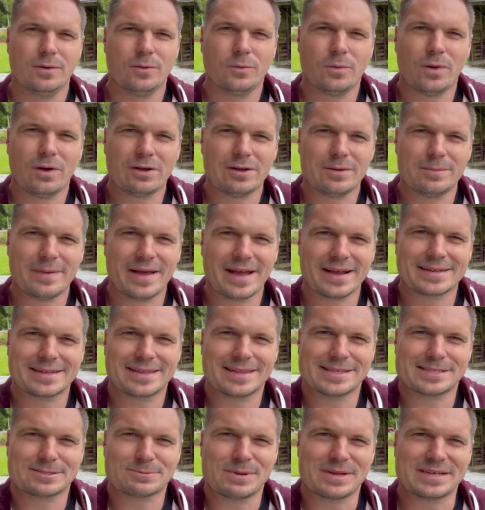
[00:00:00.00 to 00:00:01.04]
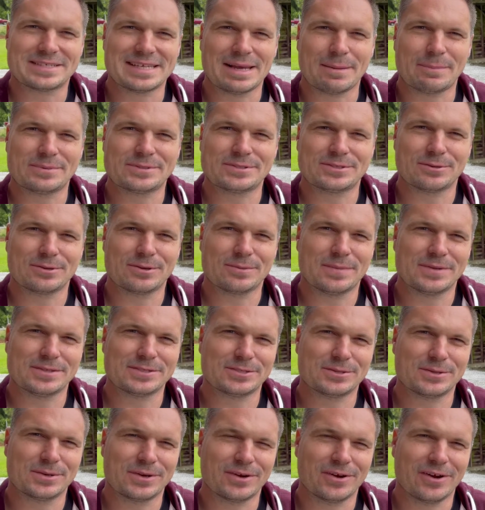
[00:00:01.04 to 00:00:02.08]
Welcome back to this week's episode of
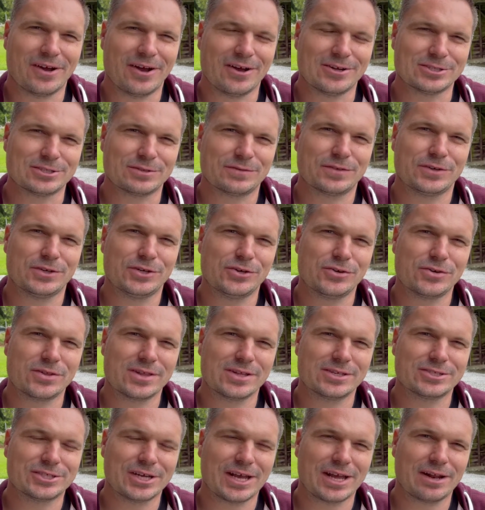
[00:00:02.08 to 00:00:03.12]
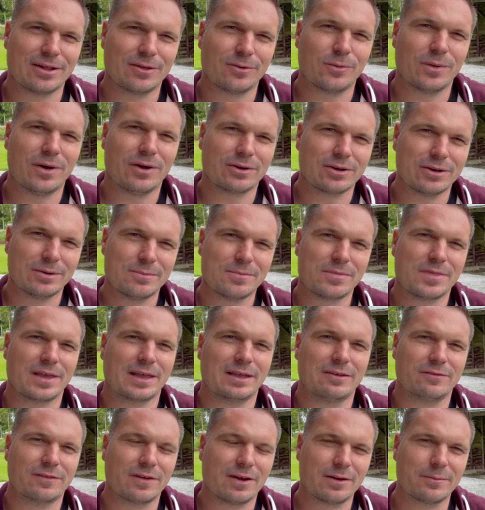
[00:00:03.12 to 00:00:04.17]
Mystery Garage. If you're new to the channel, welcome.
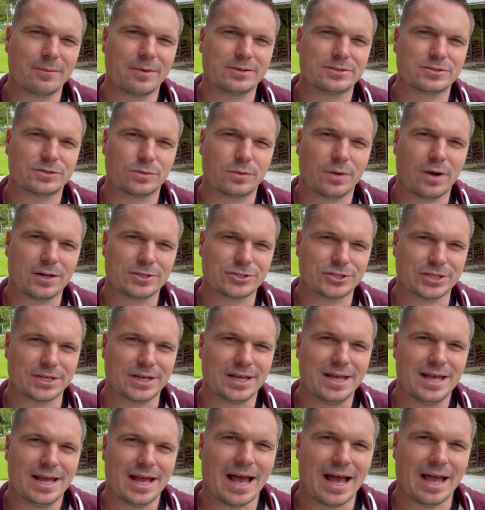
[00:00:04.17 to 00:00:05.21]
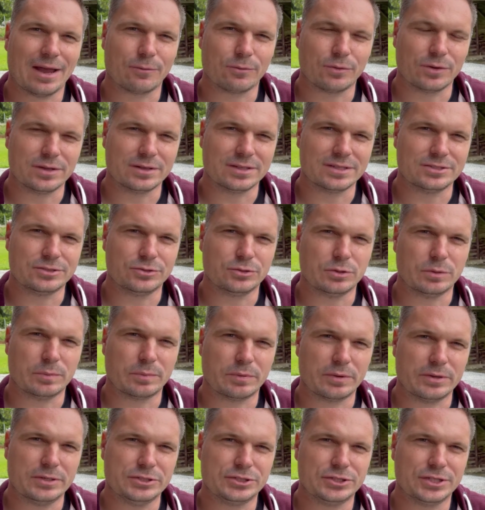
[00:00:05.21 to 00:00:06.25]
Thank you very much for watching. I really do
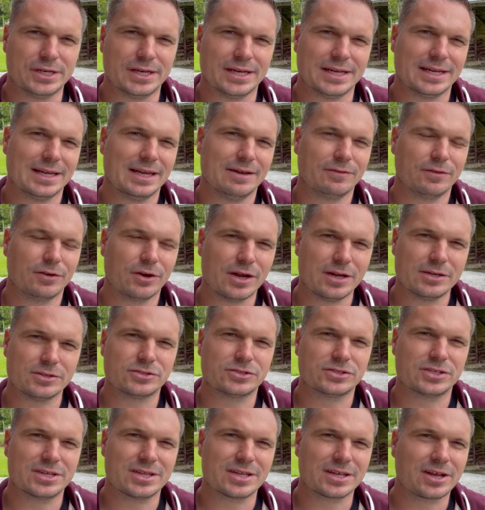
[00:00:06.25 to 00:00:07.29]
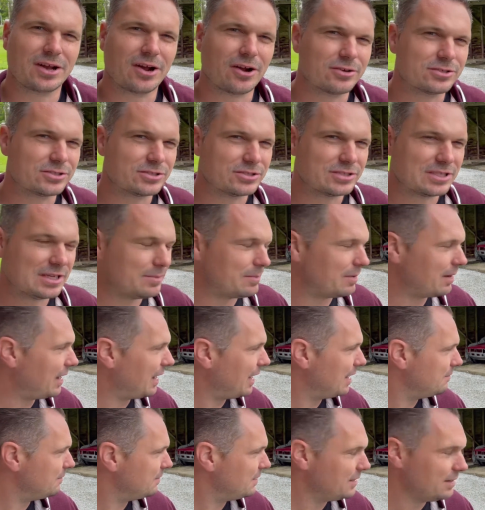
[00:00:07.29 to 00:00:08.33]
appreciate it. If you're interested in the cars you see
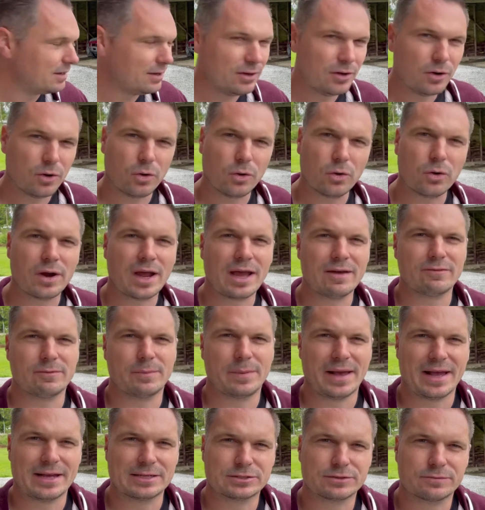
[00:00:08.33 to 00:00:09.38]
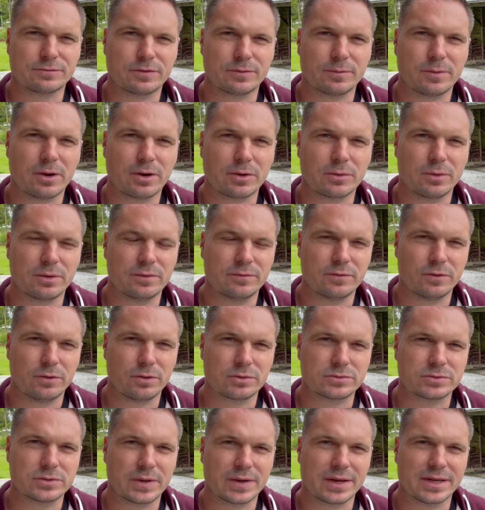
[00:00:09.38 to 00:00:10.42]
behind me or have a passion for Mk1
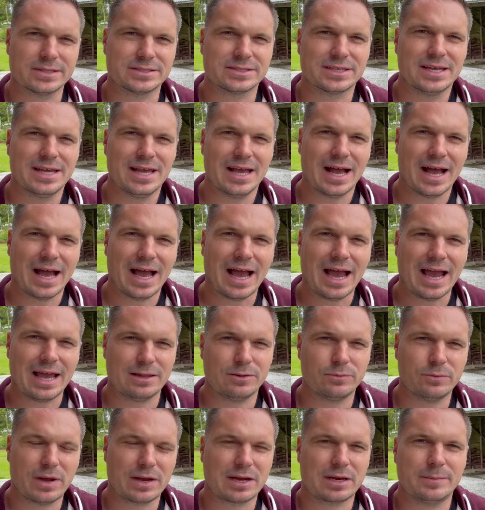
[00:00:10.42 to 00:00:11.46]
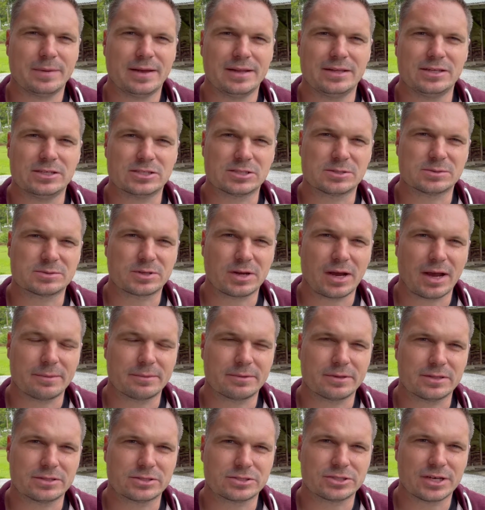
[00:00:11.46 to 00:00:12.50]
Volkswagens, I highly recommend you subscribe
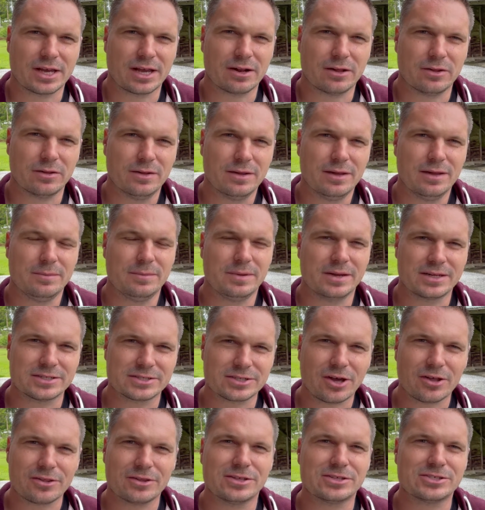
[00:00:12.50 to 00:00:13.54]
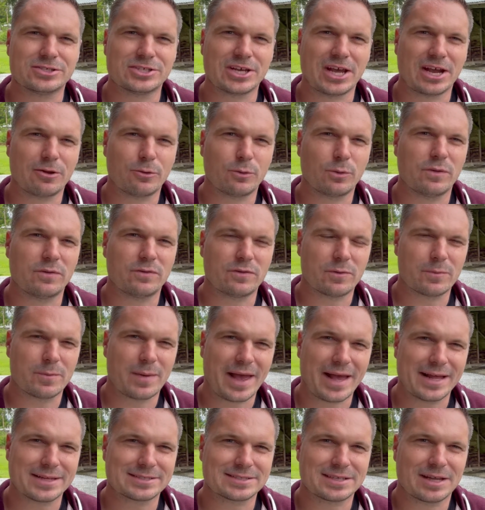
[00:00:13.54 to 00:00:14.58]
to this channel because on this channel we've
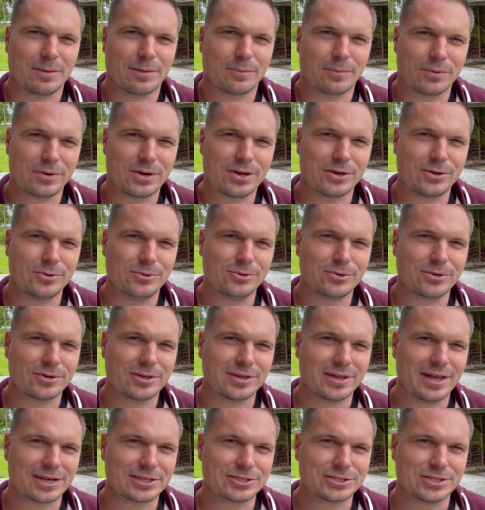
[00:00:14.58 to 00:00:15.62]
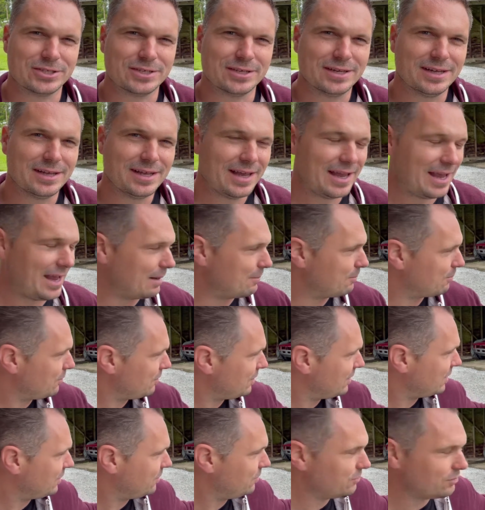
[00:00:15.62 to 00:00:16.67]
amassed a pretty cool collection and
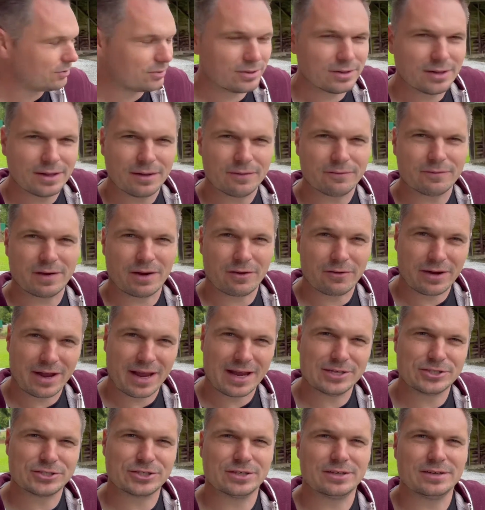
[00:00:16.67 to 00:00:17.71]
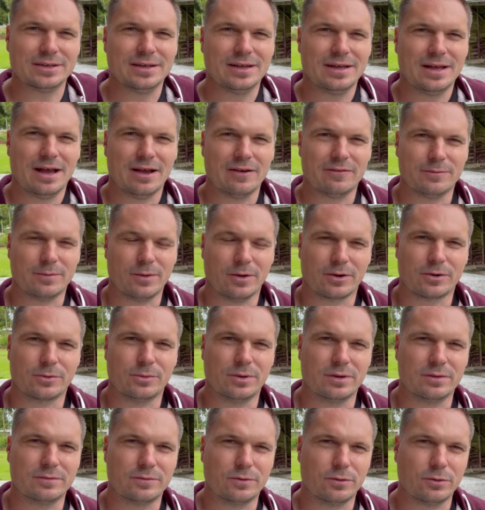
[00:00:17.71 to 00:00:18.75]
pretty cool variation of
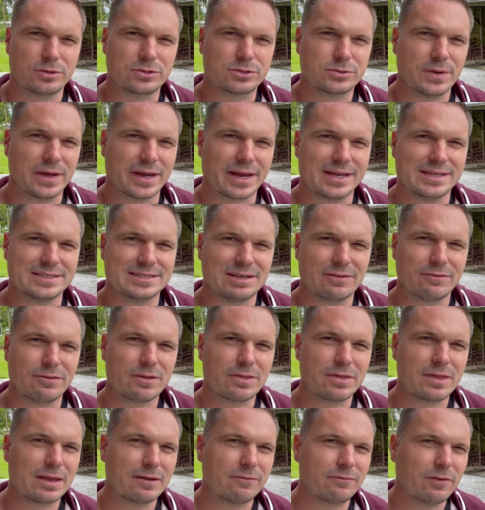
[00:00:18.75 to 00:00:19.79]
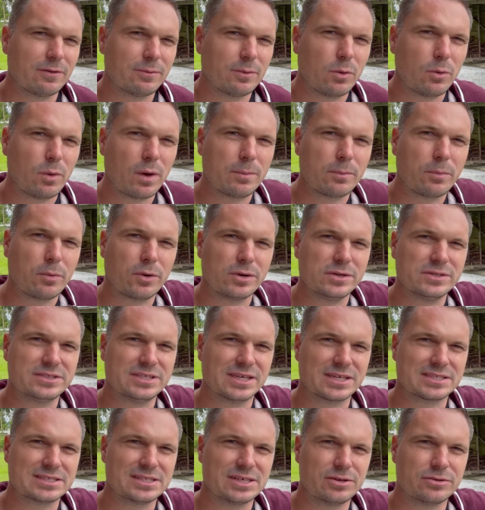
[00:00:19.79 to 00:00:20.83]
Mk1 Volkswagens. Everything from a
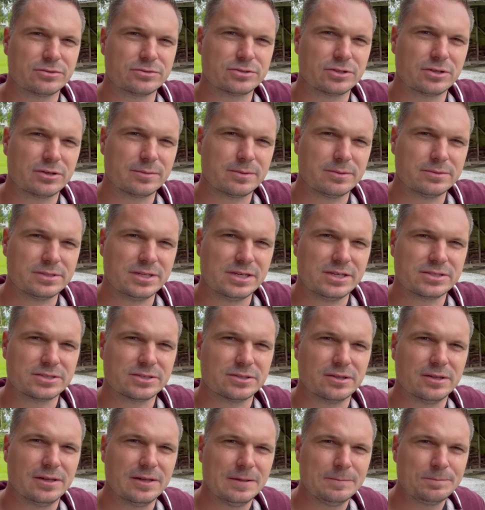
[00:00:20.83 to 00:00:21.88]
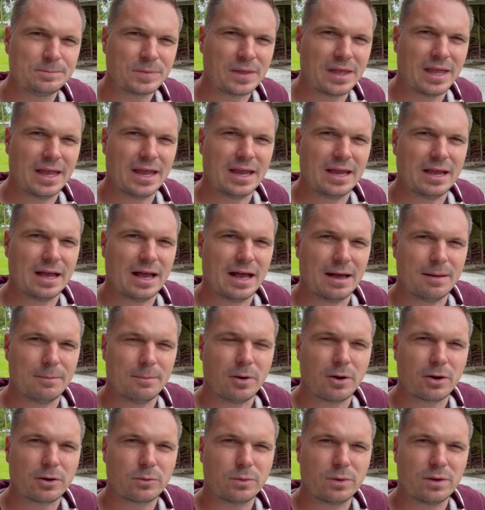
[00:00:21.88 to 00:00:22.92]
1.6 liter turbo diesel, a
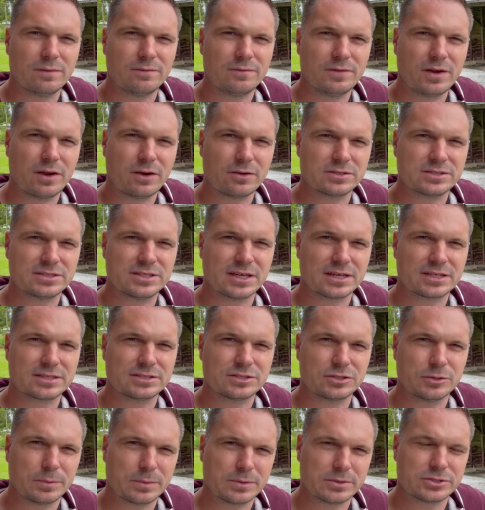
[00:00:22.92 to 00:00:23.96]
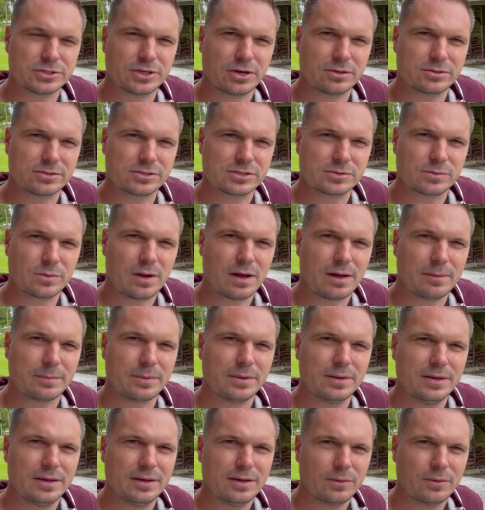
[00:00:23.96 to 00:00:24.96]
Mk1 VR6 supercharged swap.